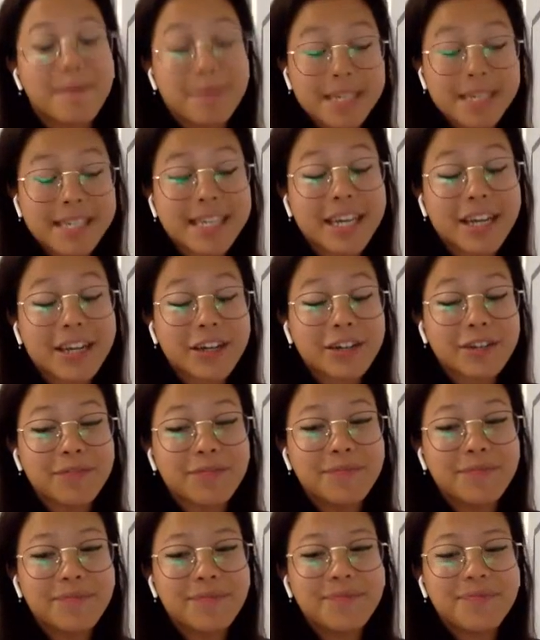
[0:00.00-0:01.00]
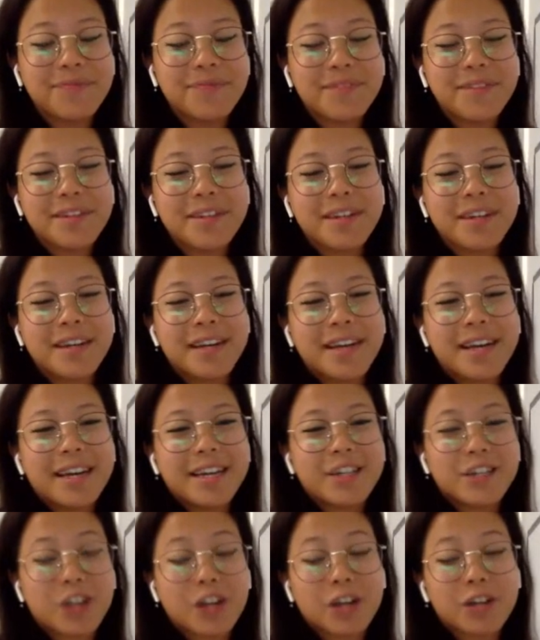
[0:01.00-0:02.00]
a mosquito.
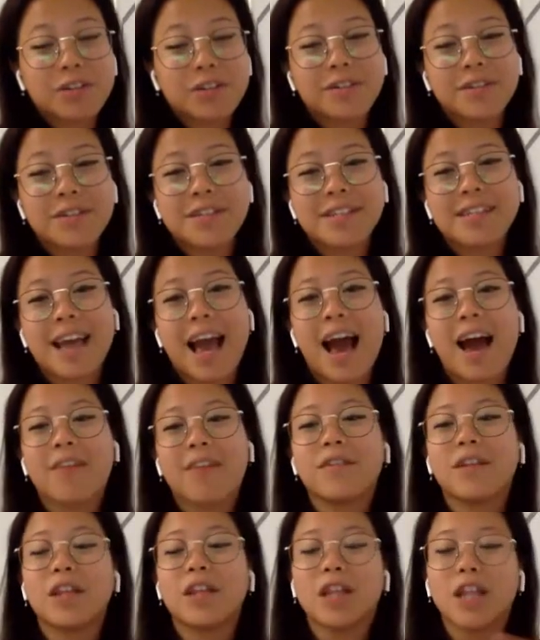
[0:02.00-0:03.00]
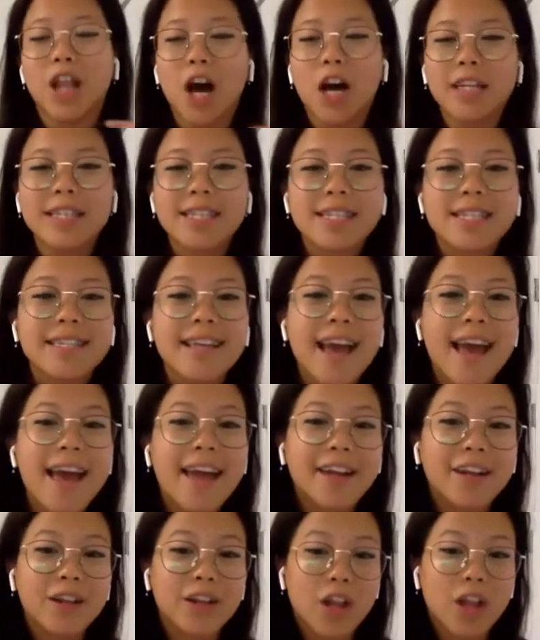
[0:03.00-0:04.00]
Jungles have lots
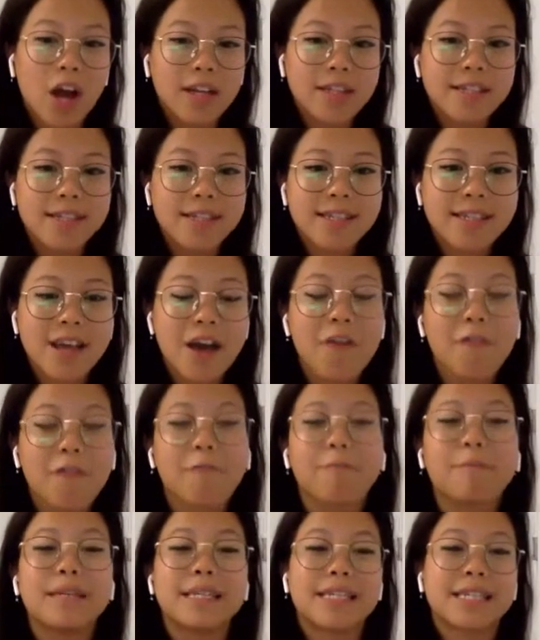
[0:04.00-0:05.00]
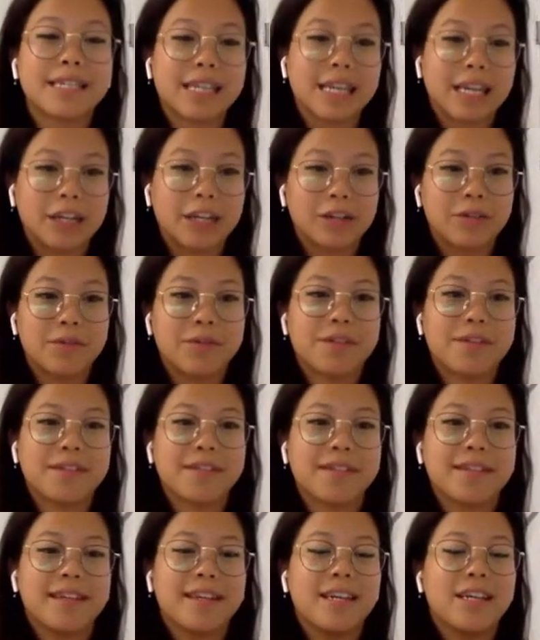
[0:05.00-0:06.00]
and lots of mosquitoes.
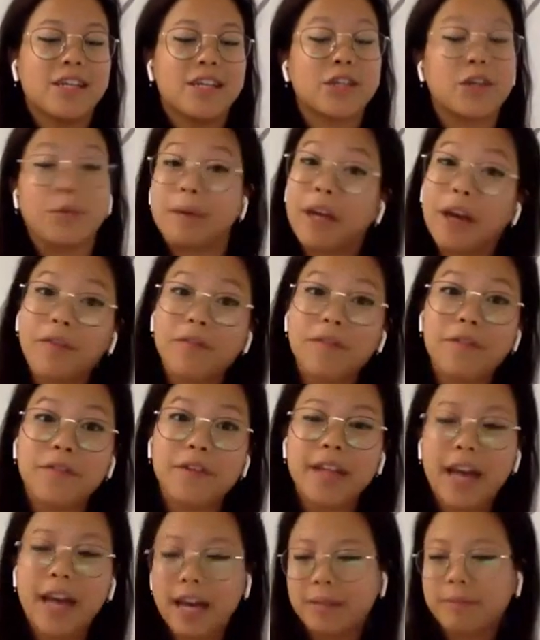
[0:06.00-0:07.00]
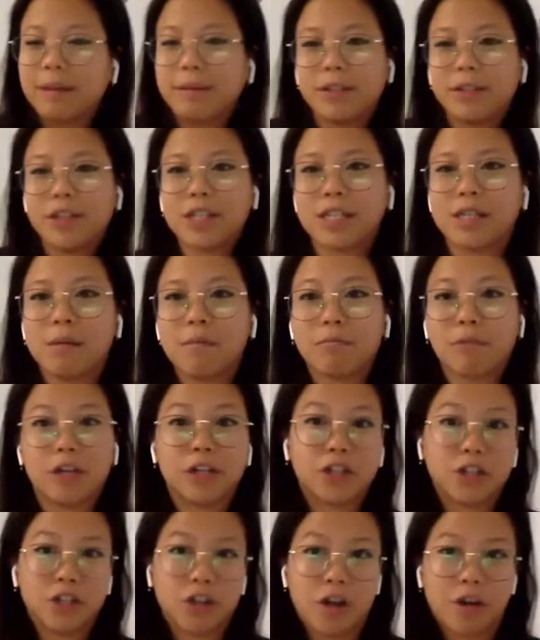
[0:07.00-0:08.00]
So be careful for that. Maybe just
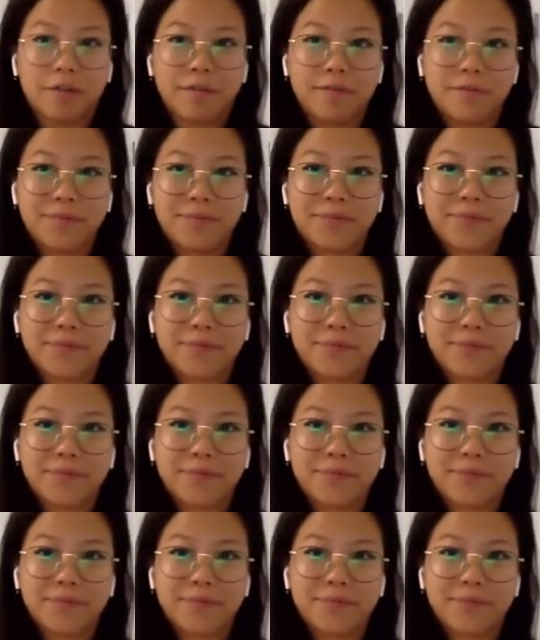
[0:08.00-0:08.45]
brush it off.